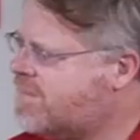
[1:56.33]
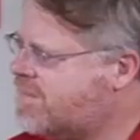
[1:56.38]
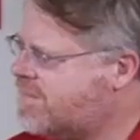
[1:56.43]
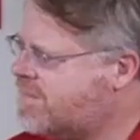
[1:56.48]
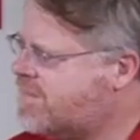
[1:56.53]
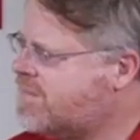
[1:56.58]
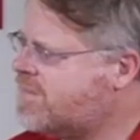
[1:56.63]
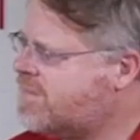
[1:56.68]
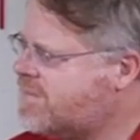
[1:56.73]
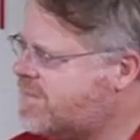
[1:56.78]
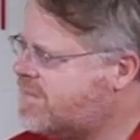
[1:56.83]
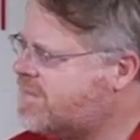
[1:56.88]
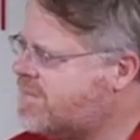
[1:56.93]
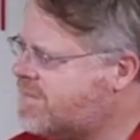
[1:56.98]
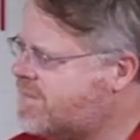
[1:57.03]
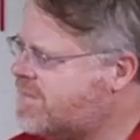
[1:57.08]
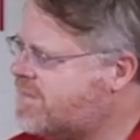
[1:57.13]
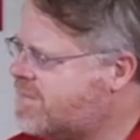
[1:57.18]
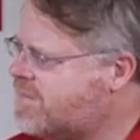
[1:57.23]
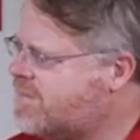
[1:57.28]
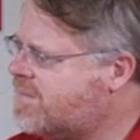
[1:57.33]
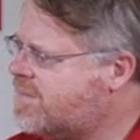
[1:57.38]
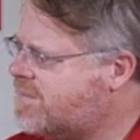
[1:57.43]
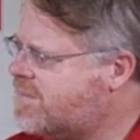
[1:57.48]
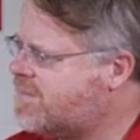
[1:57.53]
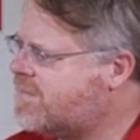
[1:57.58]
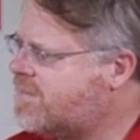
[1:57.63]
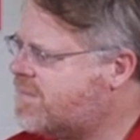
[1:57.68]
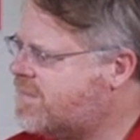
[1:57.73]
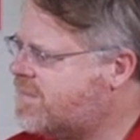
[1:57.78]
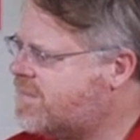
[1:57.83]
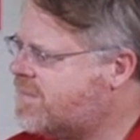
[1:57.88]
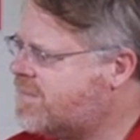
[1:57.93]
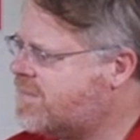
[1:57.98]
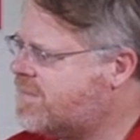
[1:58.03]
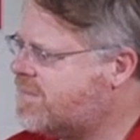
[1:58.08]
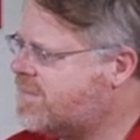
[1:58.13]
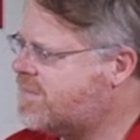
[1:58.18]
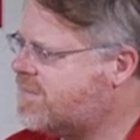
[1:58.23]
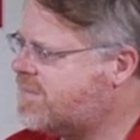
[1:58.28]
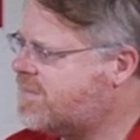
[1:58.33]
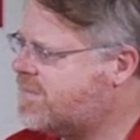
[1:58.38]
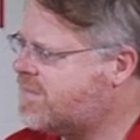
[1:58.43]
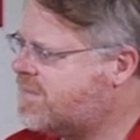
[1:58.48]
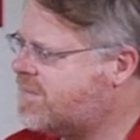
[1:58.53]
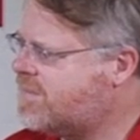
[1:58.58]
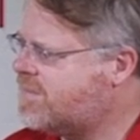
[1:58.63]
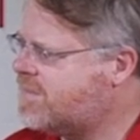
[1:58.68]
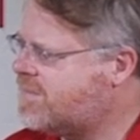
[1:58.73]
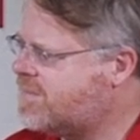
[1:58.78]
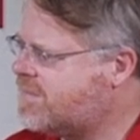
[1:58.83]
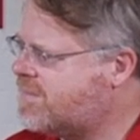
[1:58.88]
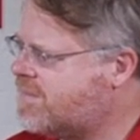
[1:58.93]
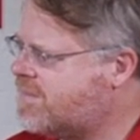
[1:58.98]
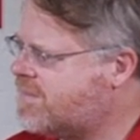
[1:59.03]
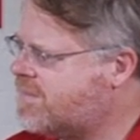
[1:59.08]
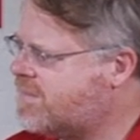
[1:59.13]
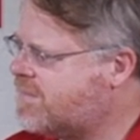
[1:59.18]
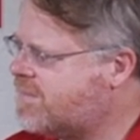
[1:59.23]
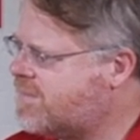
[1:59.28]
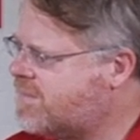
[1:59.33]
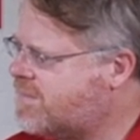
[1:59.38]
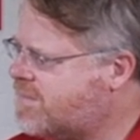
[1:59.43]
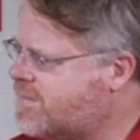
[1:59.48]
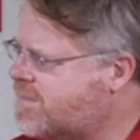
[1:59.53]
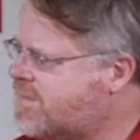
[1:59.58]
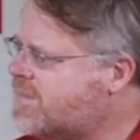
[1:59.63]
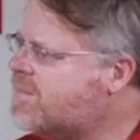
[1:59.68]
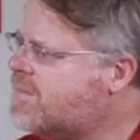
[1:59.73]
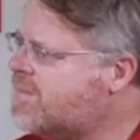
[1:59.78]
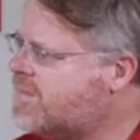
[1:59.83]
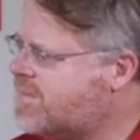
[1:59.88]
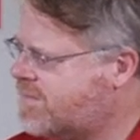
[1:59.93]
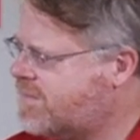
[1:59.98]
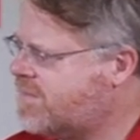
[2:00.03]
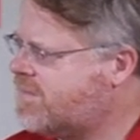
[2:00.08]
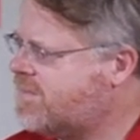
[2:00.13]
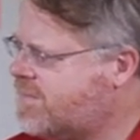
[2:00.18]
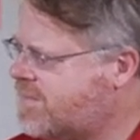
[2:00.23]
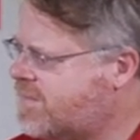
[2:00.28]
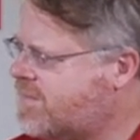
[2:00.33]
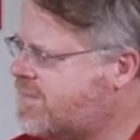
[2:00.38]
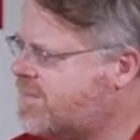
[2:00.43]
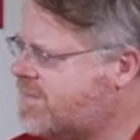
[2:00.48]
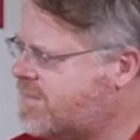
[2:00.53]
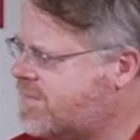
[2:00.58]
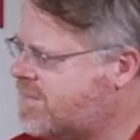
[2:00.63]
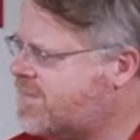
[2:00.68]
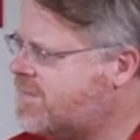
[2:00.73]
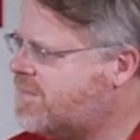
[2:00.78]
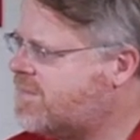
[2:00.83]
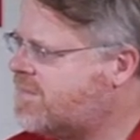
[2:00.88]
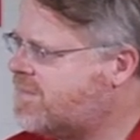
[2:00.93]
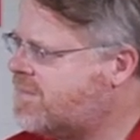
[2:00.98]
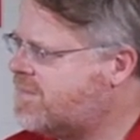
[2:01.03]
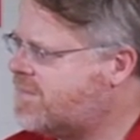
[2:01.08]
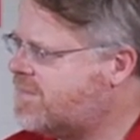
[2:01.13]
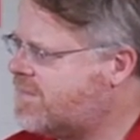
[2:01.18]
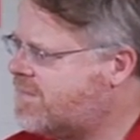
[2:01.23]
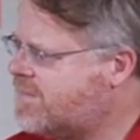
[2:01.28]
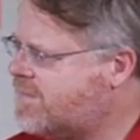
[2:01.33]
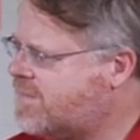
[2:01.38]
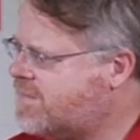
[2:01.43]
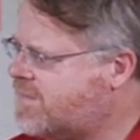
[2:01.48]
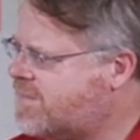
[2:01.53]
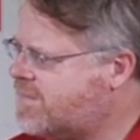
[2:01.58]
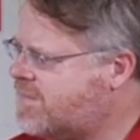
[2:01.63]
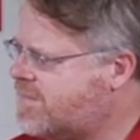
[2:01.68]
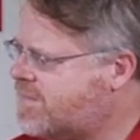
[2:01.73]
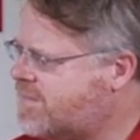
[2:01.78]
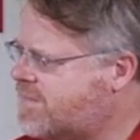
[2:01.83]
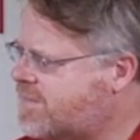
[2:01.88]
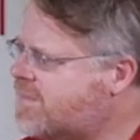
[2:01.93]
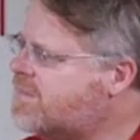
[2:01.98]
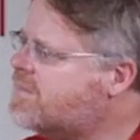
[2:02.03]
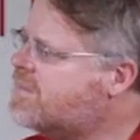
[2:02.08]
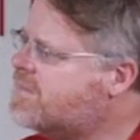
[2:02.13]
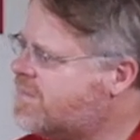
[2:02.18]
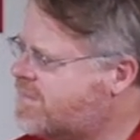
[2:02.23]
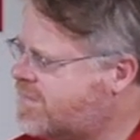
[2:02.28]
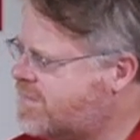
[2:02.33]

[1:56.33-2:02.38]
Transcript: This person isn't speaking.